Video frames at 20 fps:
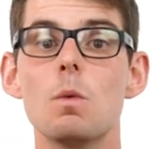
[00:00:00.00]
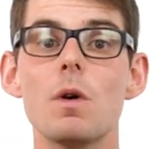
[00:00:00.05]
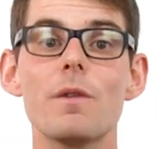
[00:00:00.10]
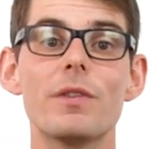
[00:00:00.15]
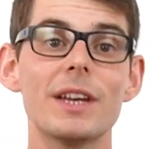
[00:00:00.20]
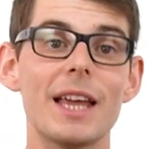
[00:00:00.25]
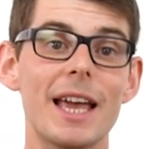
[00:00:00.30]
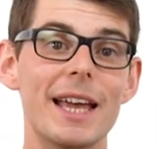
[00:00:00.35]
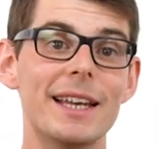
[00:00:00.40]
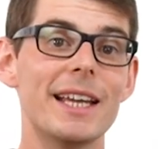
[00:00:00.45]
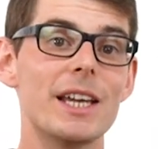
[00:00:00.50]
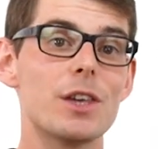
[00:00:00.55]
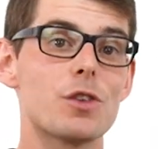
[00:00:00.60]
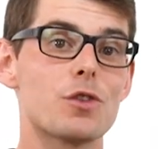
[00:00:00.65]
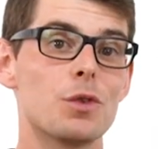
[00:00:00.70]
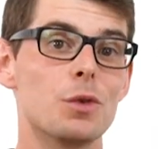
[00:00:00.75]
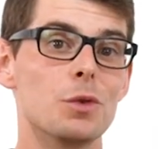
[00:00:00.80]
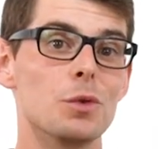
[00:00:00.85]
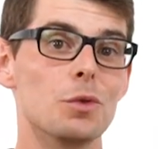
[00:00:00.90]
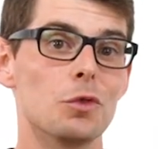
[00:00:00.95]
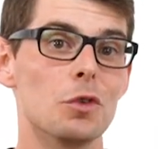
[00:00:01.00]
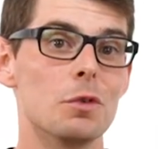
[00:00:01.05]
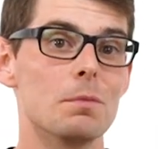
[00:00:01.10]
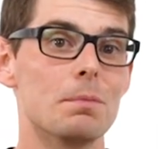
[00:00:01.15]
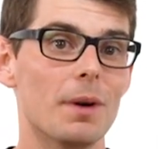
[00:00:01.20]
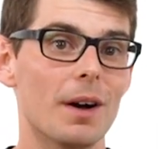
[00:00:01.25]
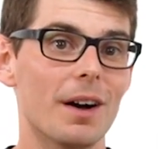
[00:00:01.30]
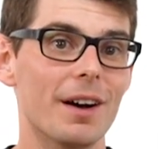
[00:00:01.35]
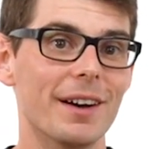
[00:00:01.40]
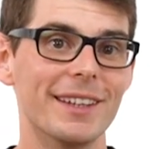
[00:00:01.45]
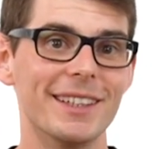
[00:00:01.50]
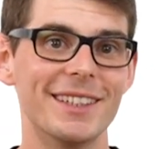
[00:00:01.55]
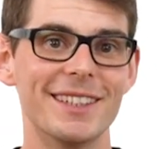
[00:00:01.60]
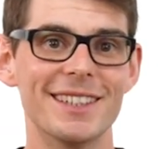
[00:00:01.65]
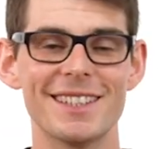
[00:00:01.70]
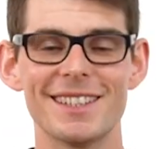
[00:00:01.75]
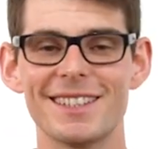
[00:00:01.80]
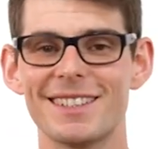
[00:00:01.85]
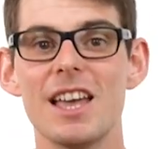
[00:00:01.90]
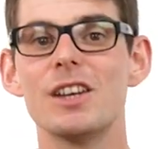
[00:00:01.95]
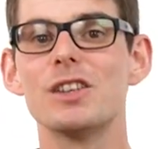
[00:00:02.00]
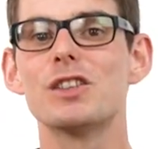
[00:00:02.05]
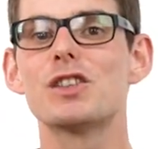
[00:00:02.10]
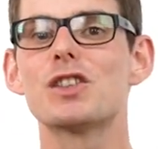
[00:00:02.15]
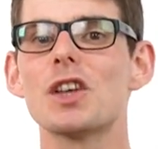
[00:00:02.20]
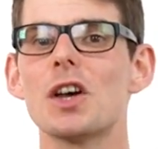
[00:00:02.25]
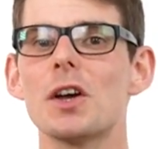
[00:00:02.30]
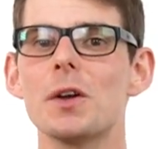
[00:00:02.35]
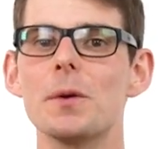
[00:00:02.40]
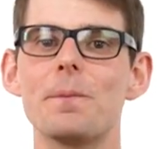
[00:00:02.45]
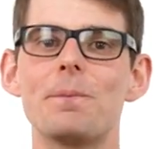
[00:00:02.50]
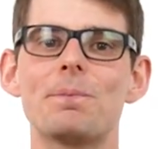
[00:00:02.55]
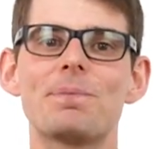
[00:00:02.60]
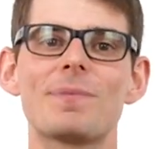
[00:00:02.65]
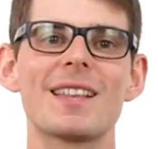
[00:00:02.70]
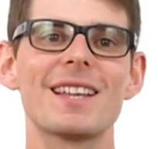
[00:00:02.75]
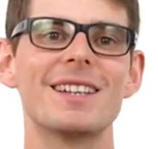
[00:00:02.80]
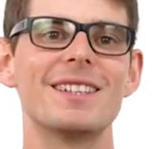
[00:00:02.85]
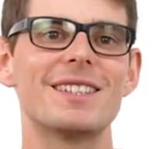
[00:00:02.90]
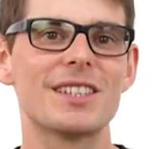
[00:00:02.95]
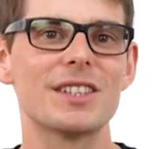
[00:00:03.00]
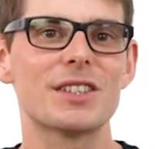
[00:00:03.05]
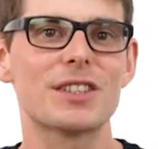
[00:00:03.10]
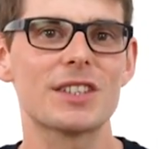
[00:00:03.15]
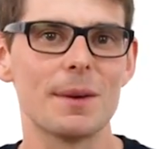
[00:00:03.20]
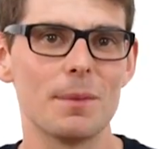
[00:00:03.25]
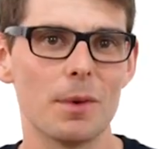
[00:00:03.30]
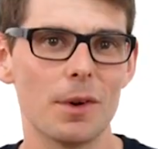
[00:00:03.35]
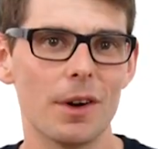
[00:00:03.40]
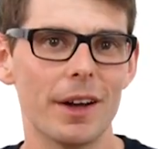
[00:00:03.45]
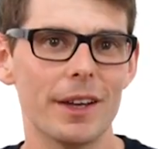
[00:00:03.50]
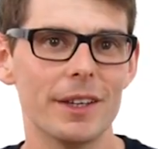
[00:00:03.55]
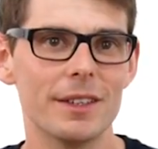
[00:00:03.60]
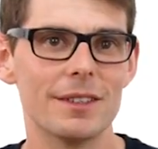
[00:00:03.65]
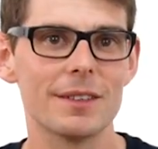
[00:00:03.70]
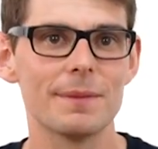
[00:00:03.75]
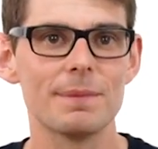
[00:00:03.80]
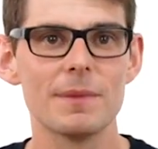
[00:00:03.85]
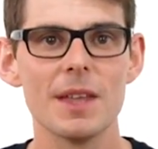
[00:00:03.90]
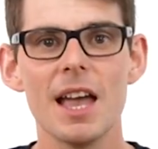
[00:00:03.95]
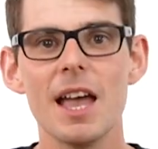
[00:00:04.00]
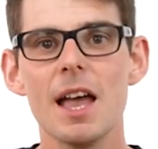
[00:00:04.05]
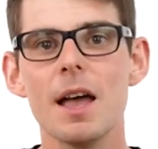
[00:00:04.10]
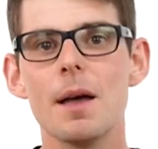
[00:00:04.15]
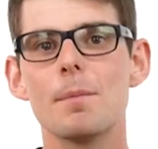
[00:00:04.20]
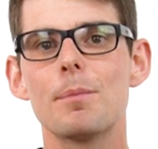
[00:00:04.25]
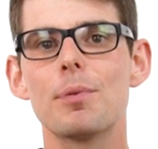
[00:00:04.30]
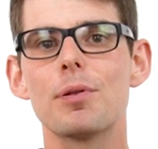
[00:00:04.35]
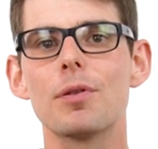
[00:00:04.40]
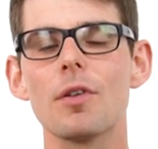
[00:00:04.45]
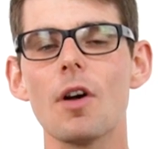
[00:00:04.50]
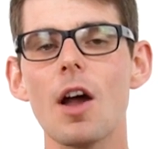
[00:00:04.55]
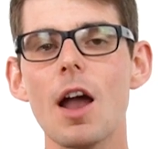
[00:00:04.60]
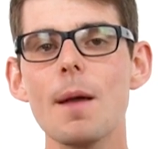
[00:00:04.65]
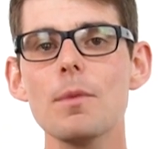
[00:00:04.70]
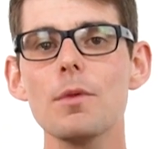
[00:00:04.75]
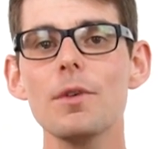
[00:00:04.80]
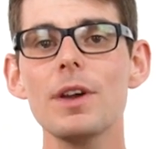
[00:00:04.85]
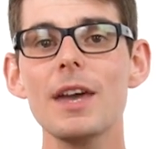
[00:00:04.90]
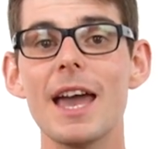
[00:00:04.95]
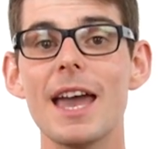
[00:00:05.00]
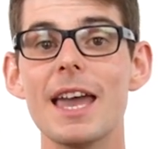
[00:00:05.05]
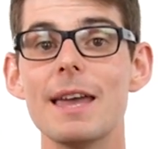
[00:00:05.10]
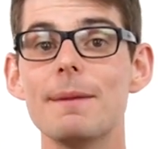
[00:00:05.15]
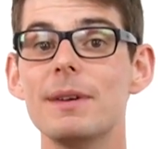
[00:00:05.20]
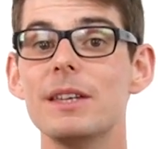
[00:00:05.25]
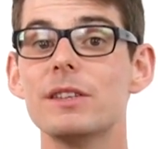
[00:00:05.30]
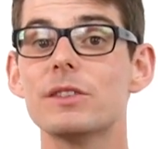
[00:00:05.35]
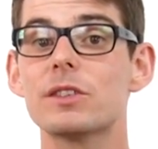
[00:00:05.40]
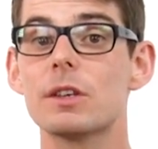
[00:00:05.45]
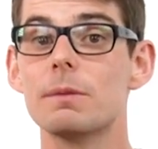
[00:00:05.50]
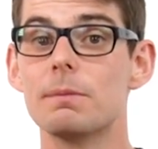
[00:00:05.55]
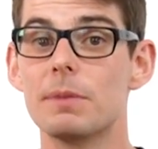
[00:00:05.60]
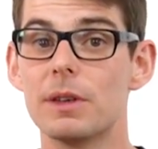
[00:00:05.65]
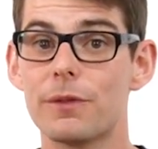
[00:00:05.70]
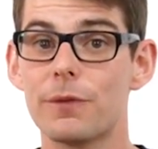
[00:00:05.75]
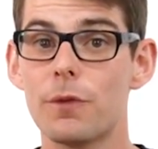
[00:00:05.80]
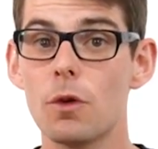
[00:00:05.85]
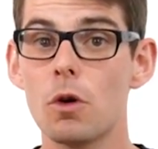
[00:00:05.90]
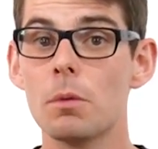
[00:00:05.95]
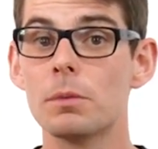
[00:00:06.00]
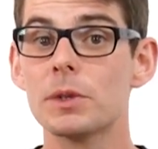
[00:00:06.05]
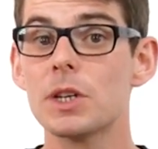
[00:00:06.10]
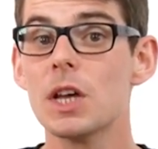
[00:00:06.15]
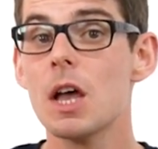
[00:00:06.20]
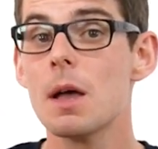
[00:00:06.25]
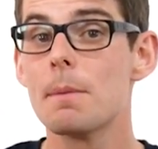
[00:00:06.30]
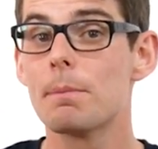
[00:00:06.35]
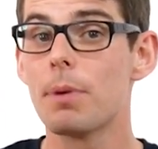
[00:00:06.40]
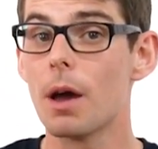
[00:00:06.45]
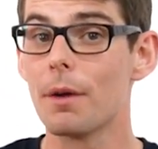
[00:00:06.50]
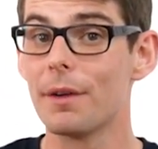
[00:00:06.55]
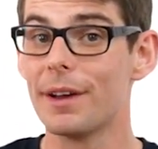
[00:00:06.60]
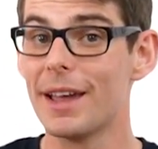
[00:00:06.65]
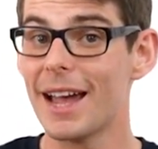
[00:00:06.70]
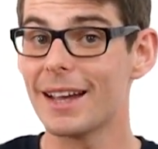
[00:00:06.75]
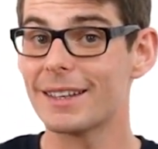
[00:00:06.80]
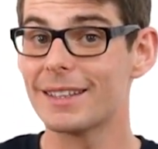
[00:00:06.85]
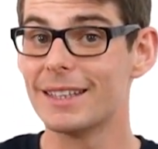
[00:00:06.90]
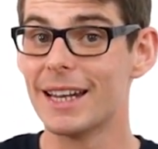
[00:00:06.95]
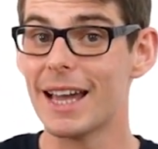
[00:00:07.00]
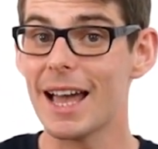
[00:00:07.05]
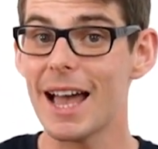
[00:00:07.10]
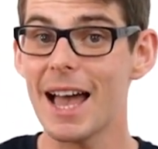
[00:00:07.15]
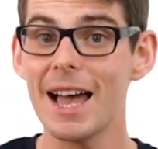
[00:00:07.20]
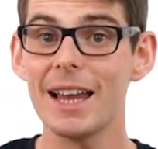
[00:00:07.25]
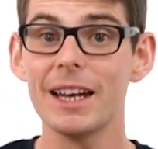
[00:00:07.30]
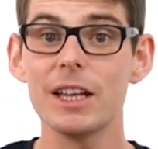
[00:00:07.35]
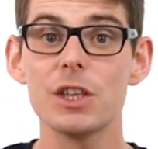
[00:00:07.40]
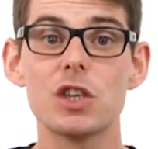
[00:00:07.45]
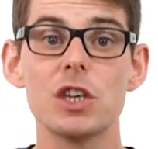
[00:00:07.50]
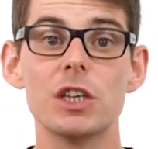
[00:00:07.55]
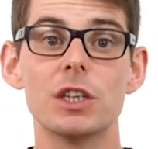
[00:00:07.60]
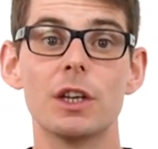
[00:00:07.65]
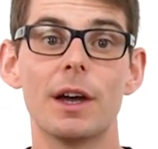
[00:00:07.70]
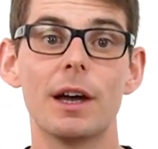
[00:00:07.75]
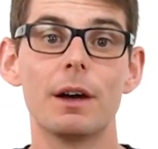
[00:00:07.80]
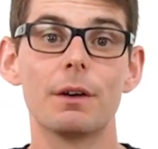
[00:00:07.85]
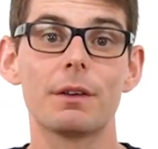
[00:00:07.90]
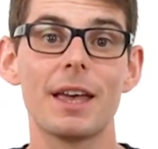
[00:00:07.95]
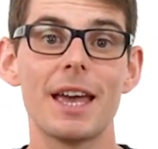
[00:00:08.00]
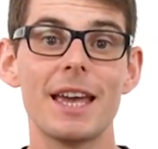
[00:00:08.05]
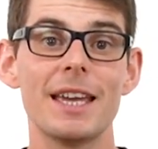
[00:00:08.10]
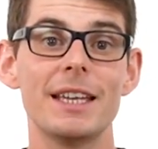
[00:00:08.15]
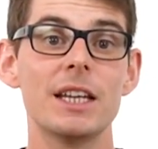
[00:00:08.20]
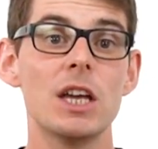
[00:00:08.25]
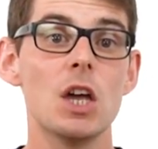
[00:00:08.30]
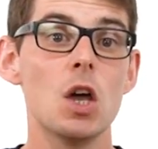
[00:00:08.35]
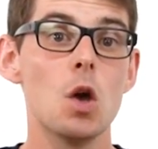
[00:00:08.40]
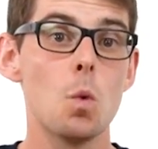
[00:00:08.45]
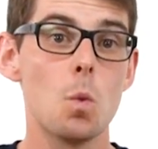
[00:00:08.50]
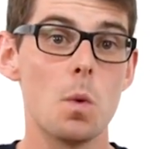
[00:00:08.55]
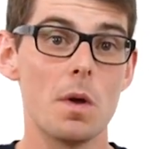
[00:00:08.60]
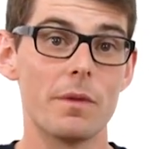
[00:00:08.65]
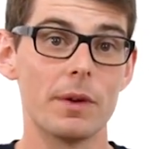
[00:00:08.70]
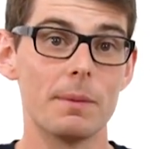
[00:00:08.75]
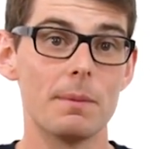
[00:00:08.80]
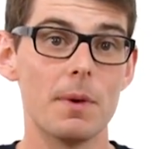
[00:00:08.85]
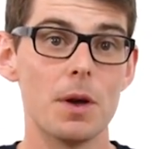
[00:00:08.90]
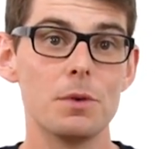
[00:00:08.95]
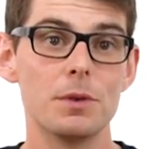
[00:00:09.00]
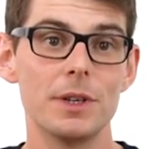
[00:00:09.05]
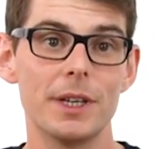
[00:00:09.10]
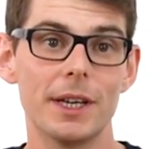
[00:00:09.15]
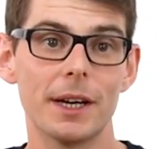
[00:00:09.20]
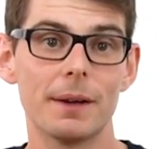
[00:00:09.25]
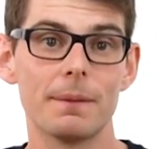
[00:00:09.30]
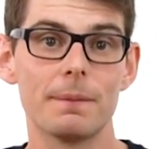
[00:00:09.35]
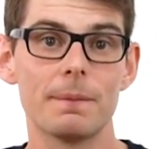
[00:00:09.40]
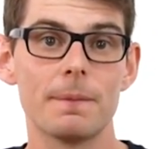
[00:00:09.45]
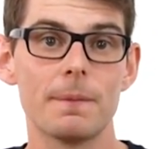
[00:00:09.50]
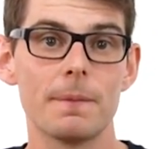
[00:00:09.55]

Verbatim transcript: with an NH2 group behind. So, to summarize, primary amines can be formed by reacting a halogenoalkane with ammonia.